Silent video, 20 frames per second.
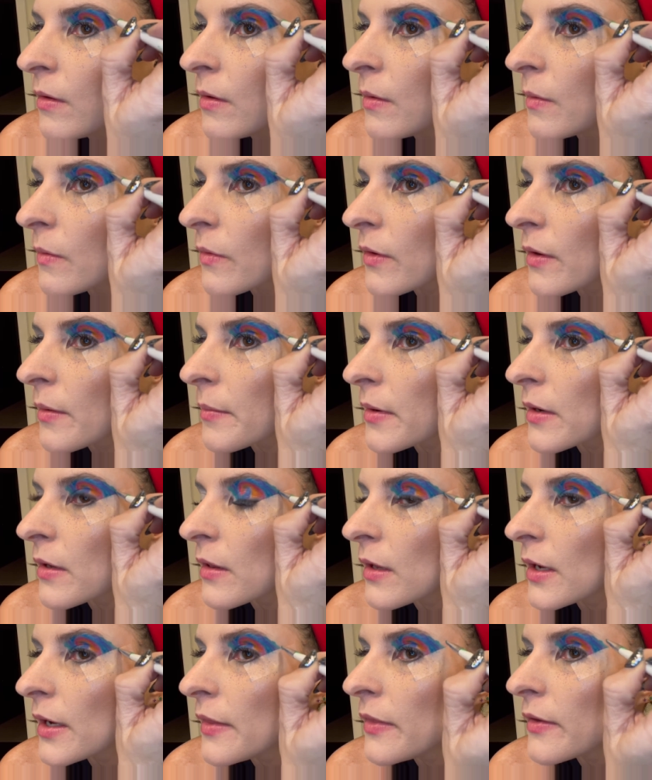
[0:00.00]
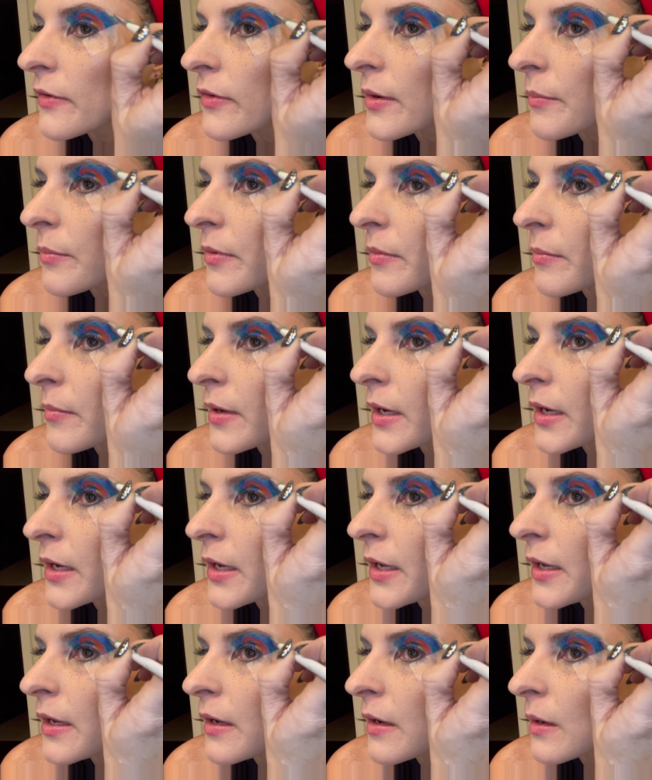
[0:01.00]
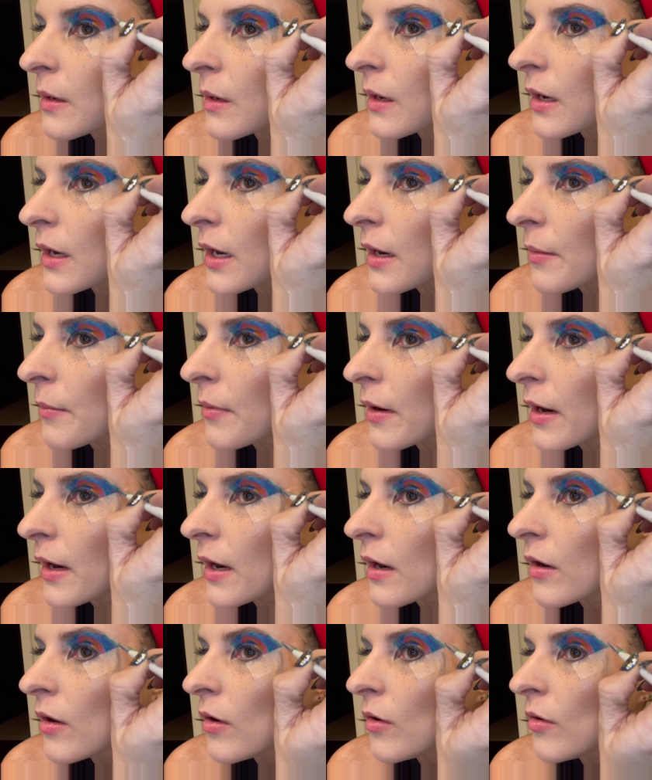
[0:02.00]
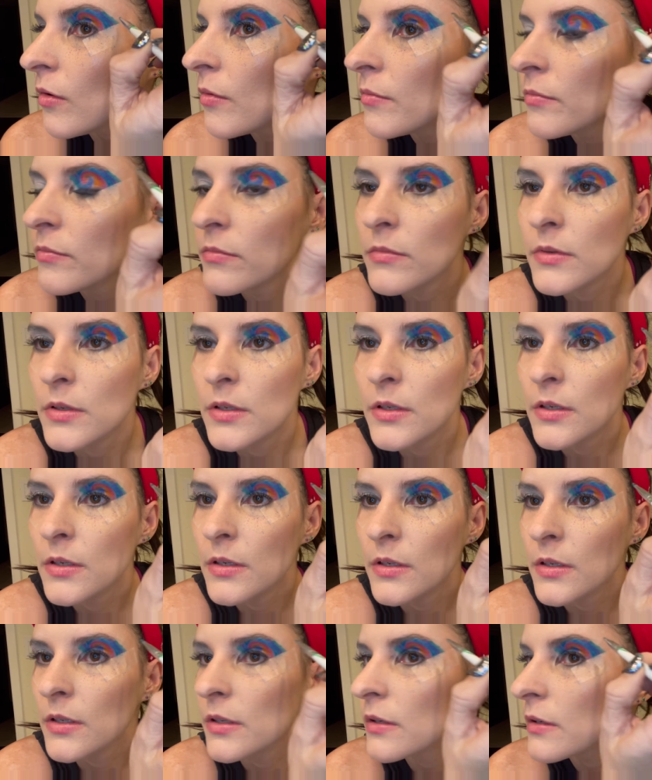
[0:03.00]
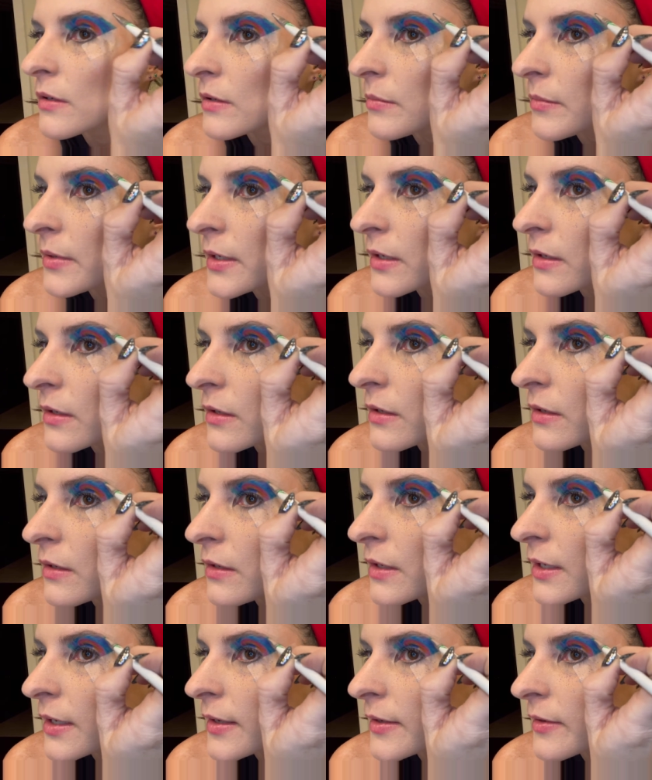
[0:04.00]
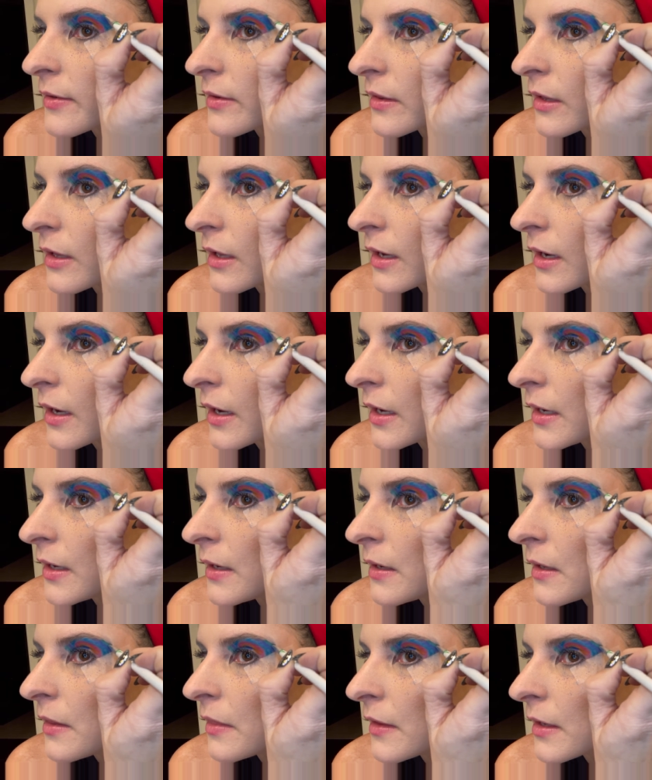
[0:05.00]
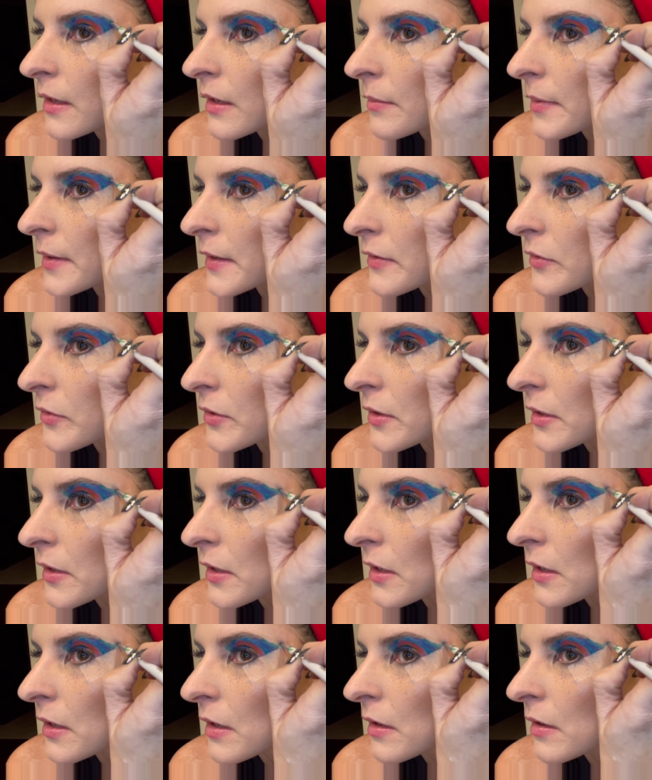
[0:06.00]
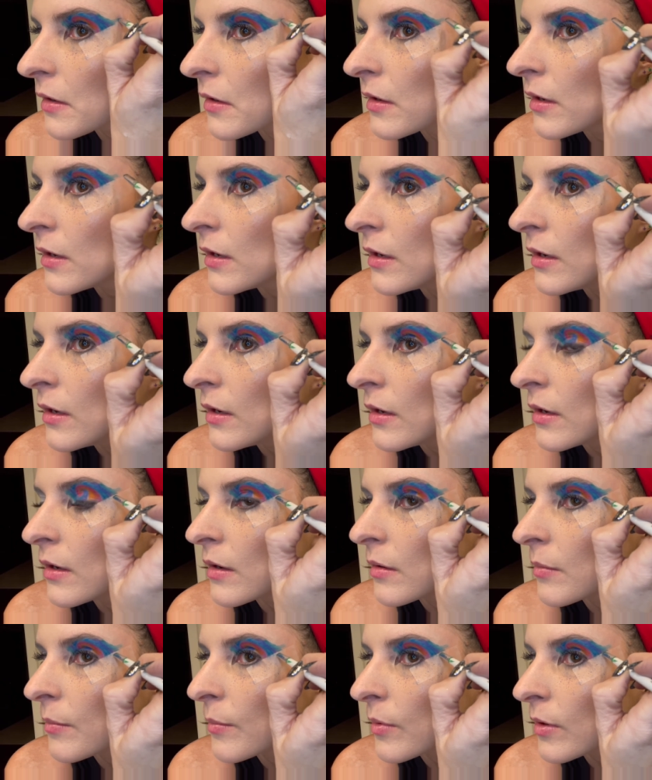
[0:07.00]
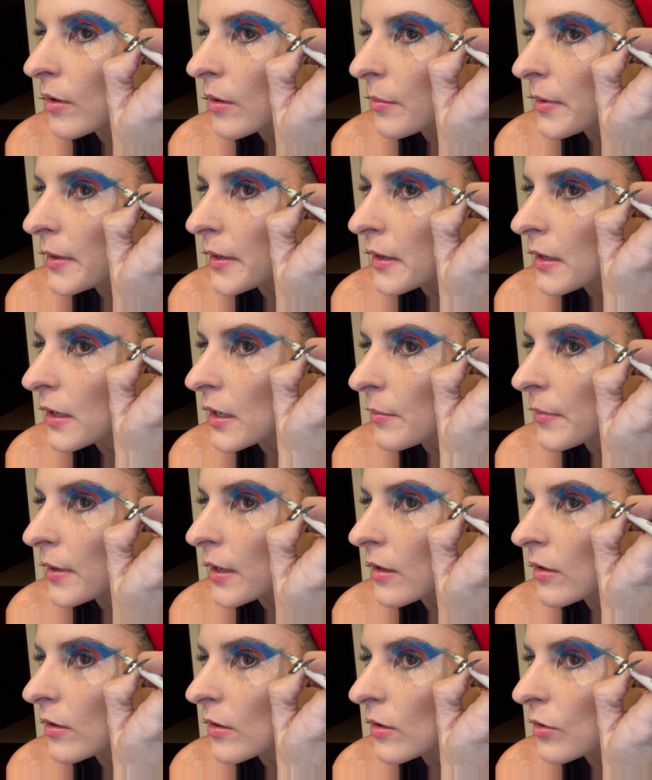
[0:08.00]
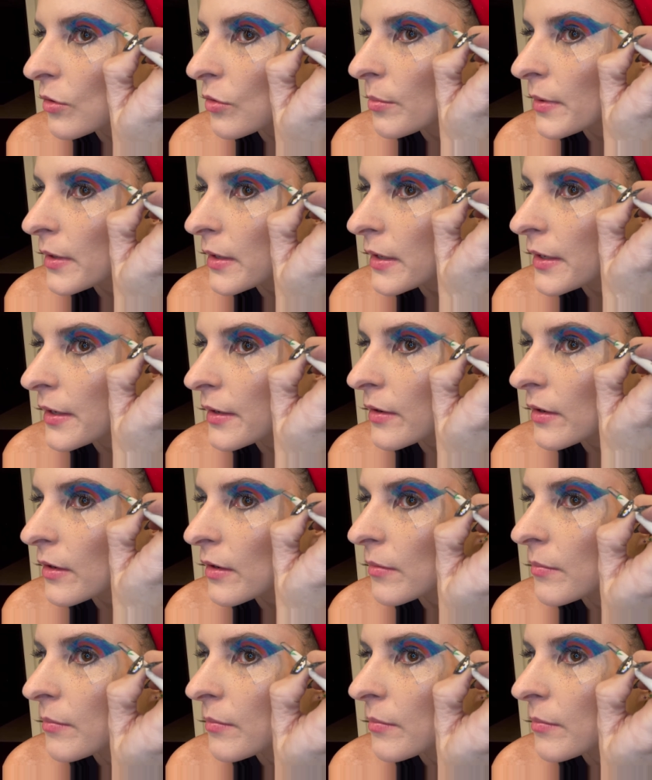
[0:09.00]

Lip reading: so I'm gonna line this up with my eyebrow to make a nice line, and then I'm actually gonna probably come out a little bit here.